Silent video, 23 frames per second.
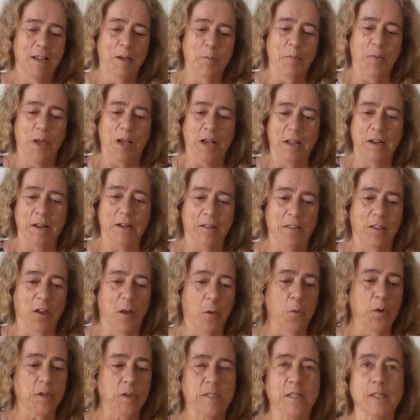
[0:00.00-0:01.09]
but there
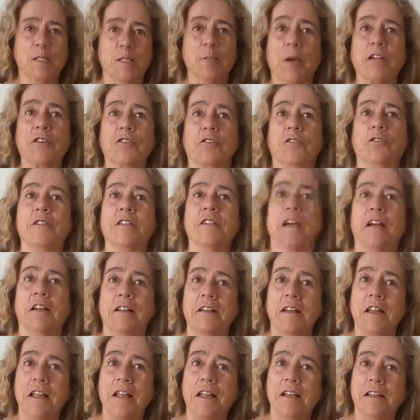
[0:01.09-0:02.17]
was a special
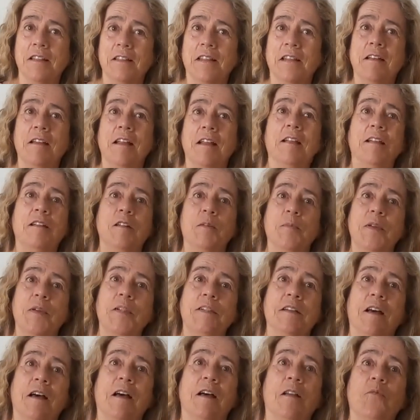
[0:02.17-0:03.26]
technique that needed to be
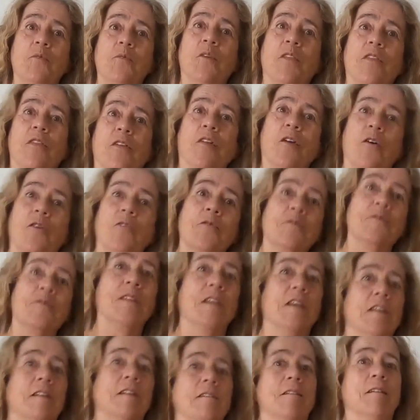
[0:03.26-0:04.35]
done with those,
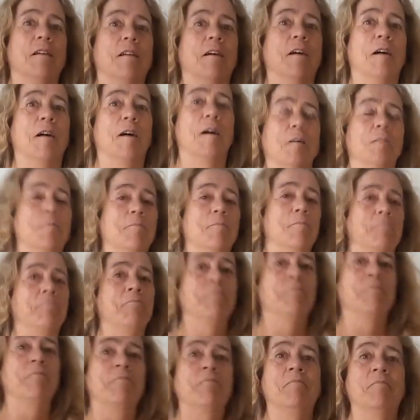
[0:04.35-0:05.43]
and
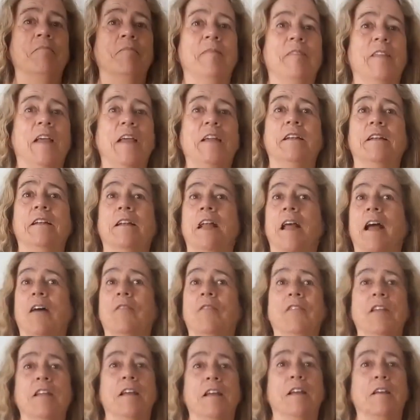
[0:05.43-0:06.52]
they didn't have
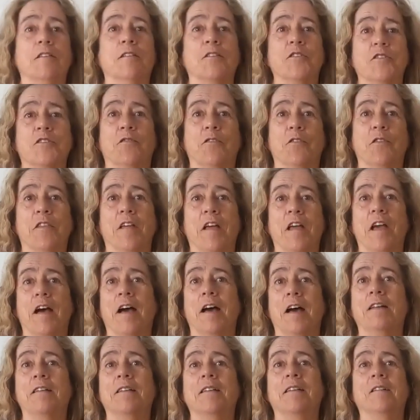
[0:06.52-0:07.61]
the English for
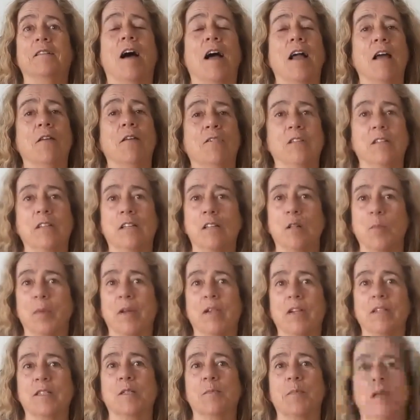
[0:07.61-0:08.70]
that. I have a little bit
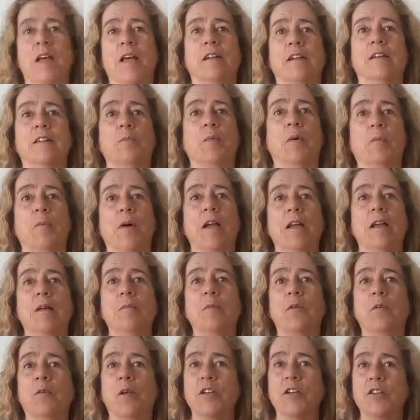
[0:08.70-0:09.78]
of Spanish, but my
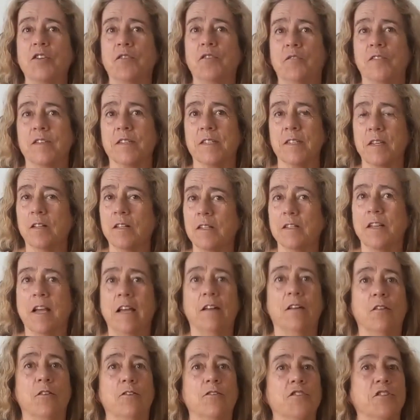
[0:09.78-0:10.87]
immigration
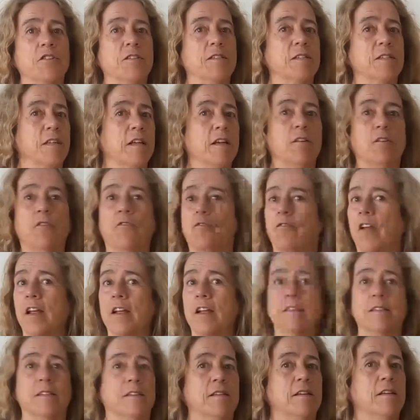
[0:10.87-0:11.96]
facilitator just
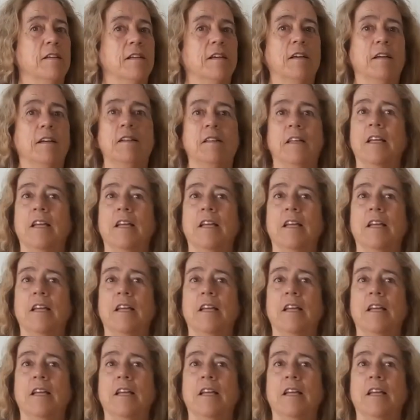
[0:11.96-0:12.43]
interfaced the